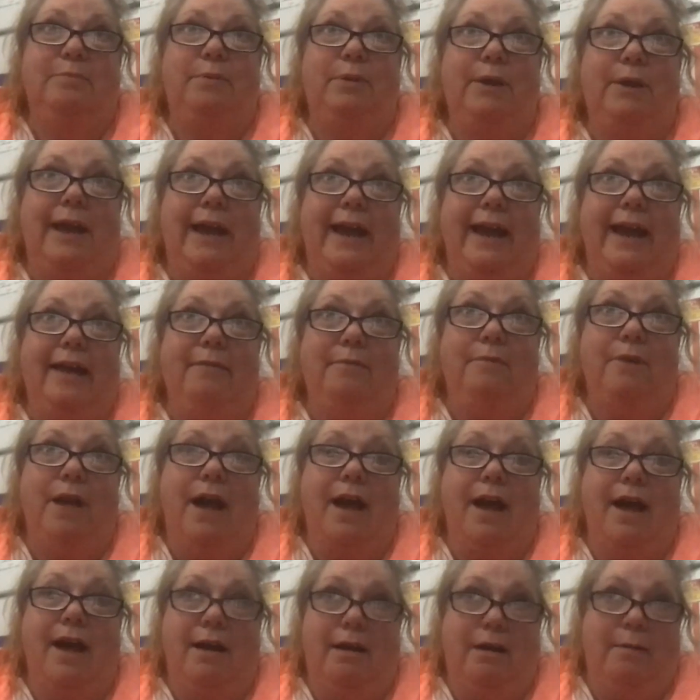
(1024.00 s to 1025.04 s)
plant,
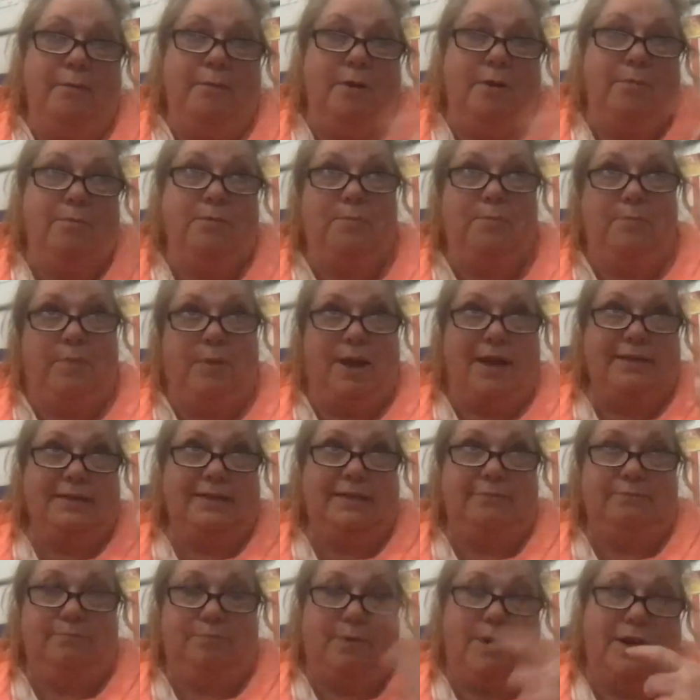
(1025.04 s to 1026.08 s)
uh, a mobile
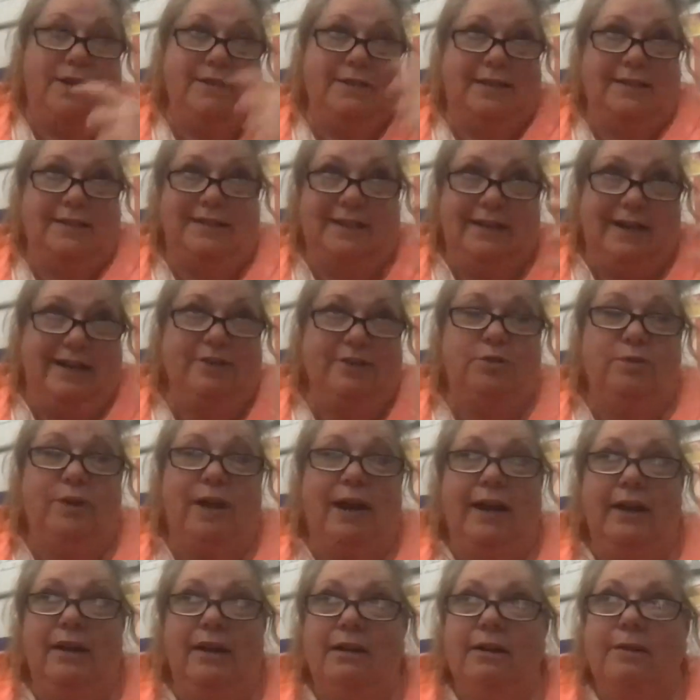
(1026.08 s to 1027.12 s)
plus processing like
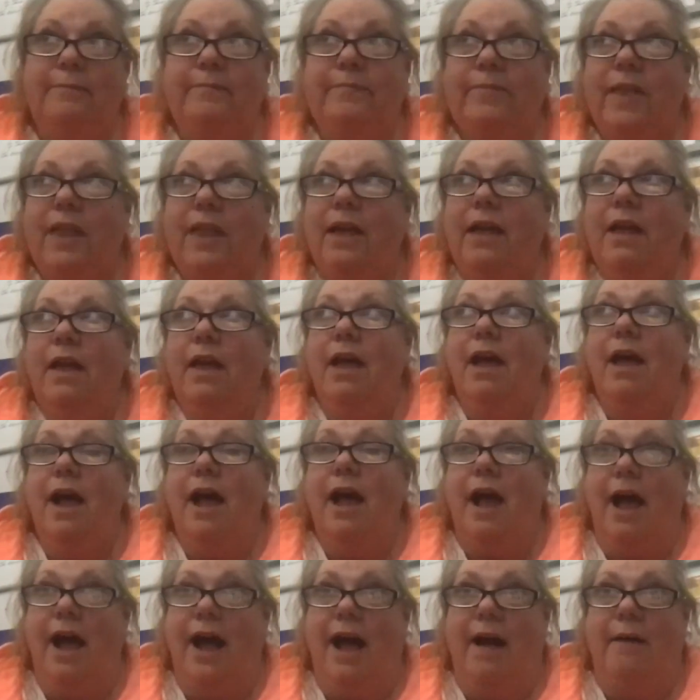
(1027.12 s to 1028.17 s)
trailer.
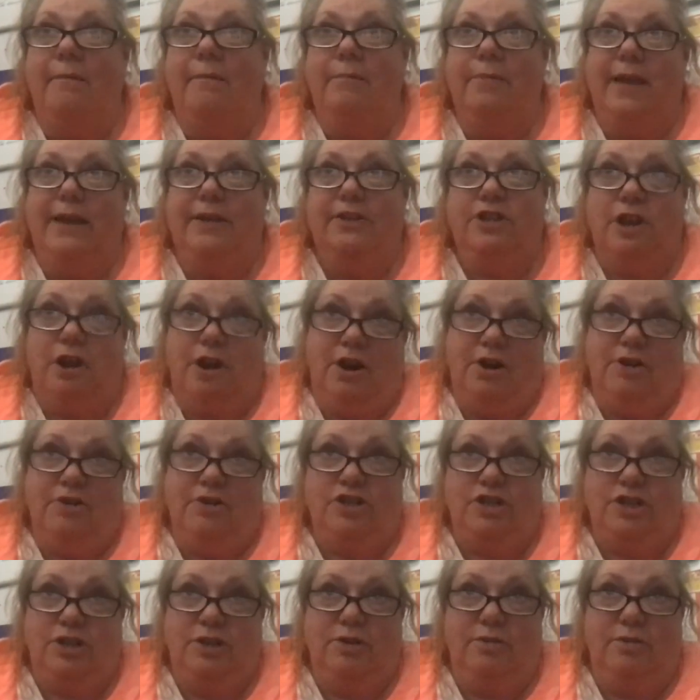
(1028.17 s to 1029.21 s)
Um, they
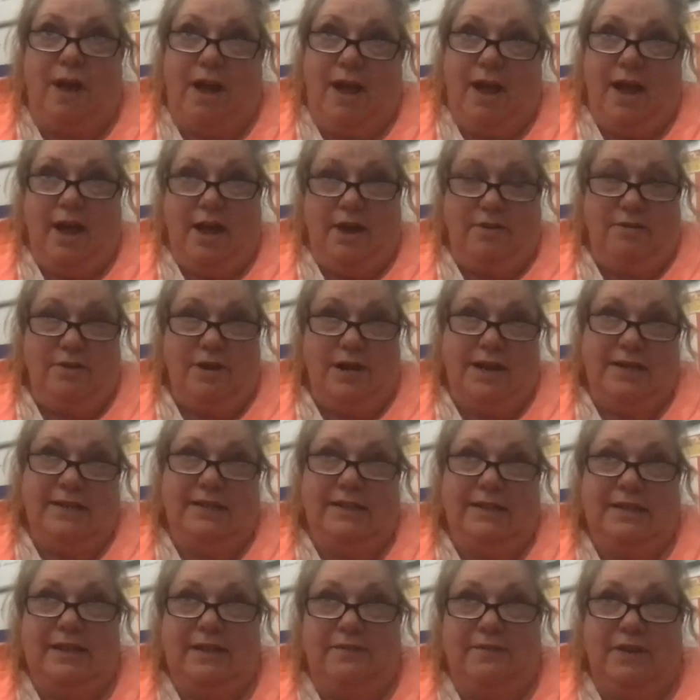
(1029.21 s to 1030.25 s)
charge you
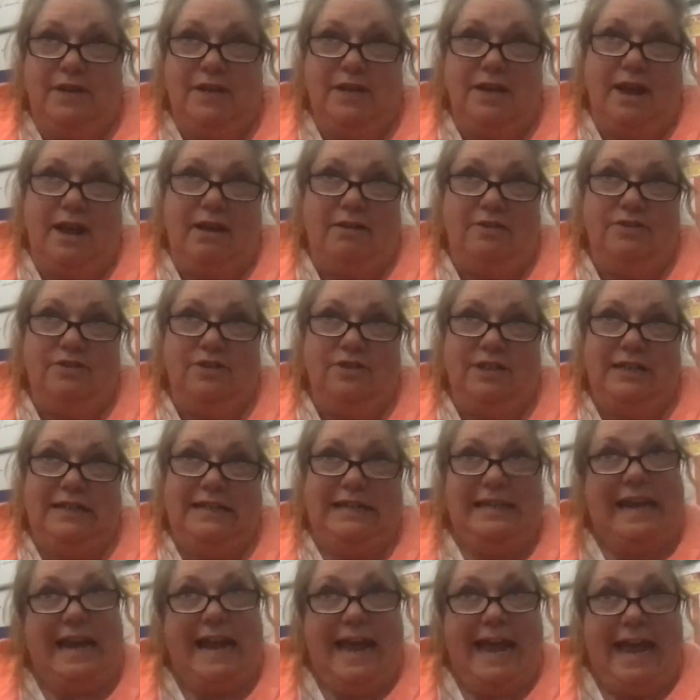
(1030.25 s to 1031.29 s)
$170 a
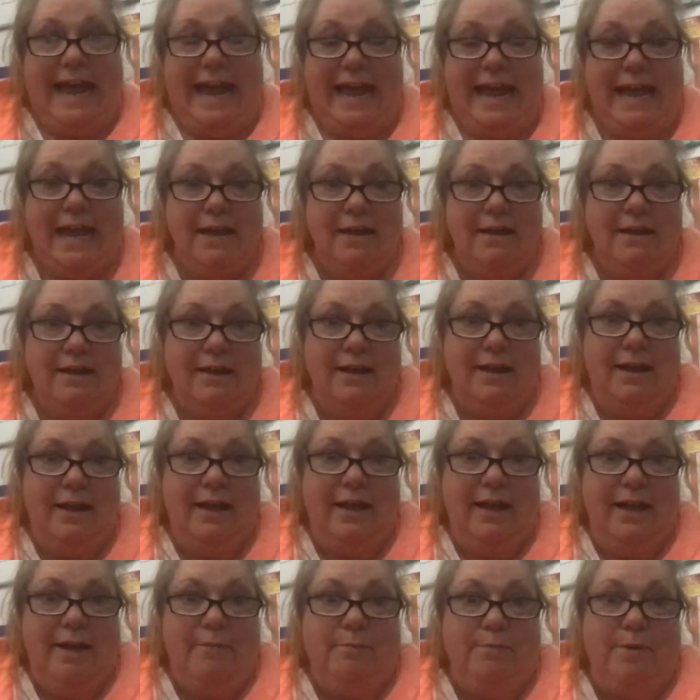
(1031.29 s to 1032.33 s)
day
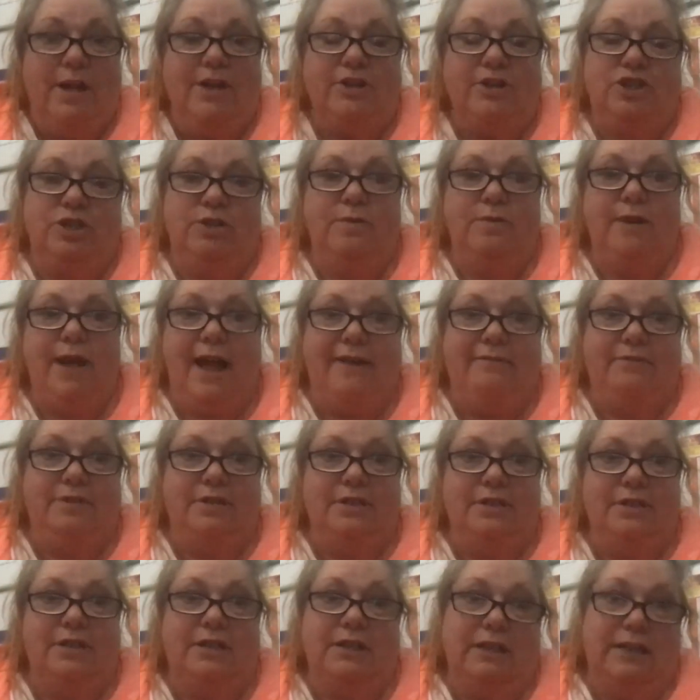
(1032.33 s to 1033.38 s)
Plus, you have
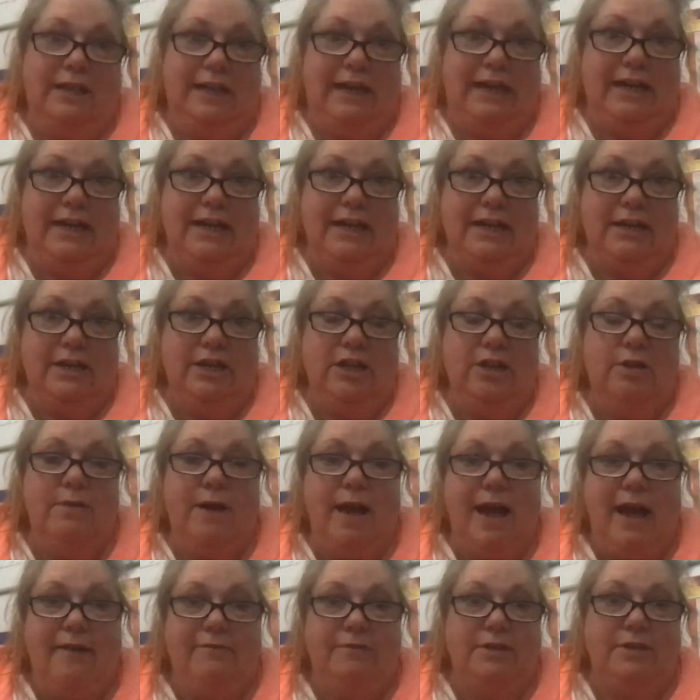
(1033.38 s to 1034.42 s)
to clean it. You
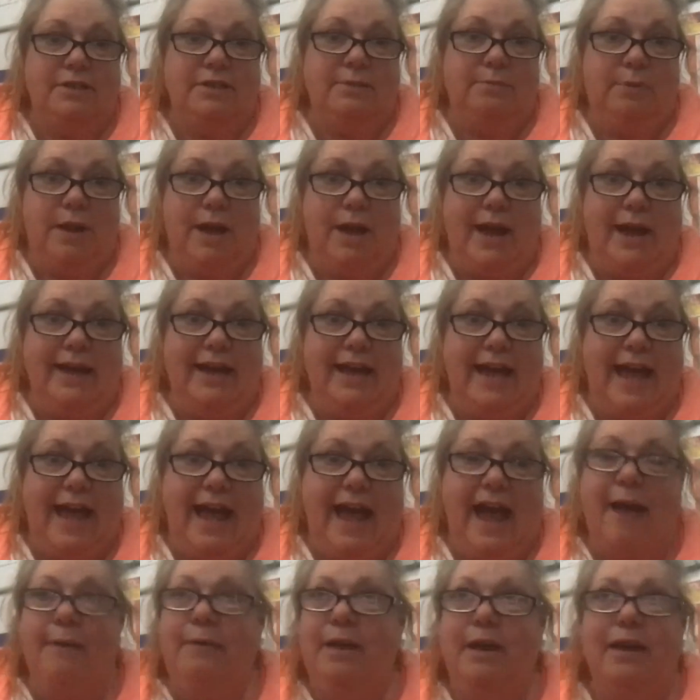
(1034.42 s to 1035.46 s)
have to supply gas.
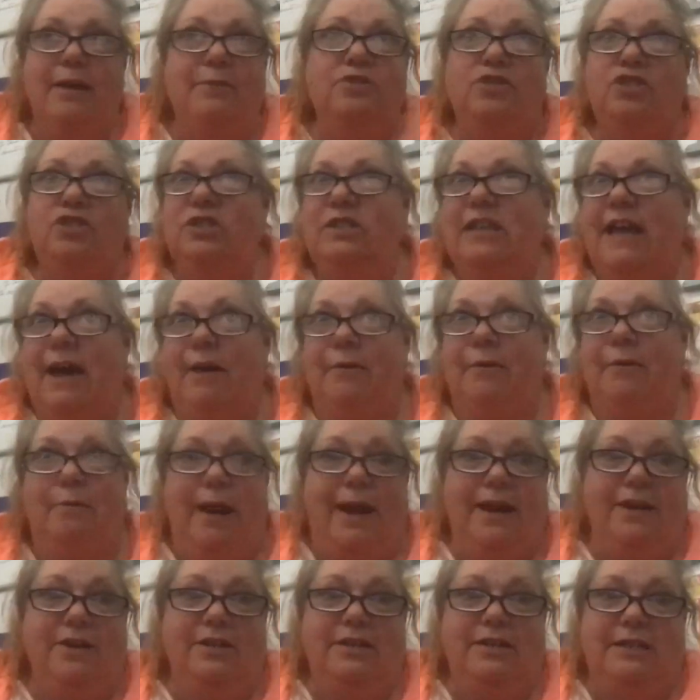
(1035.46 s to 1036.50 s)
I mean, it was just
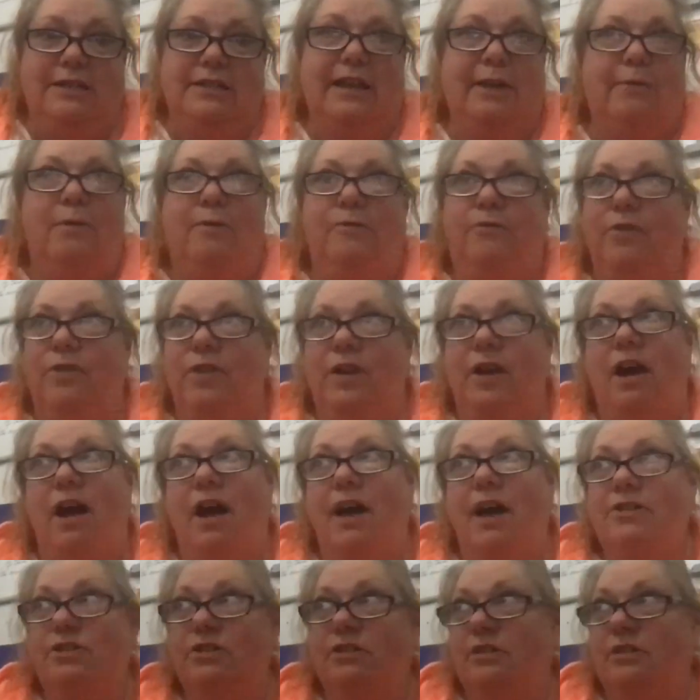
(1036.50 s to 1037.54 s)
outrageous. It's like, well, for the
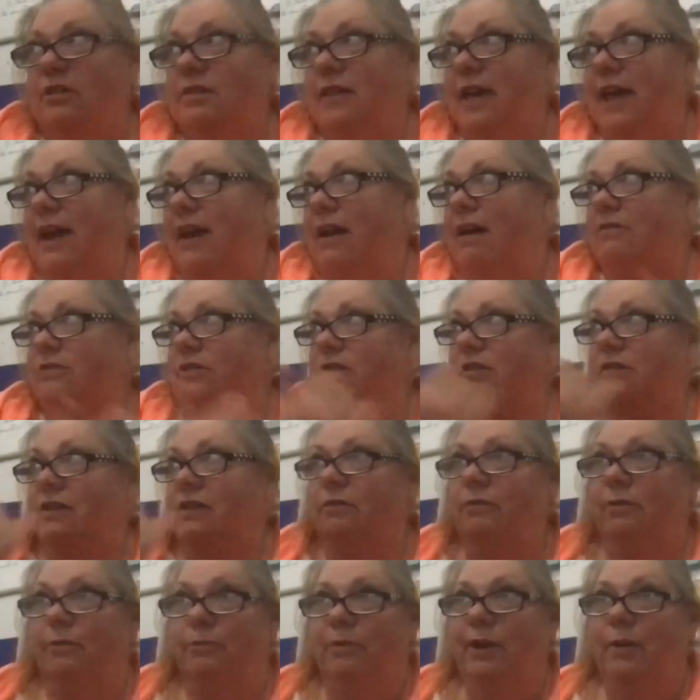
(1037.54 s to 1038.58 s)
cost you can do that, I'll just
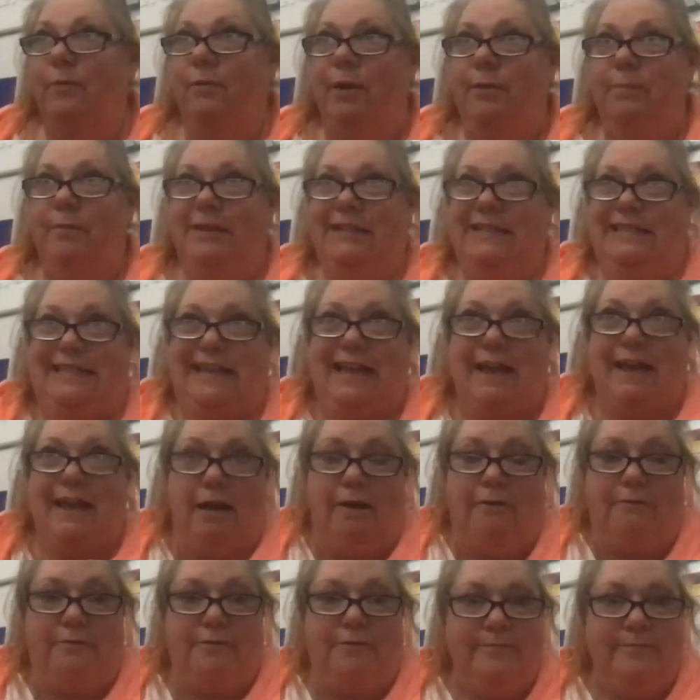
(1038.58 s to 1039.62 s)
go and rent one myself.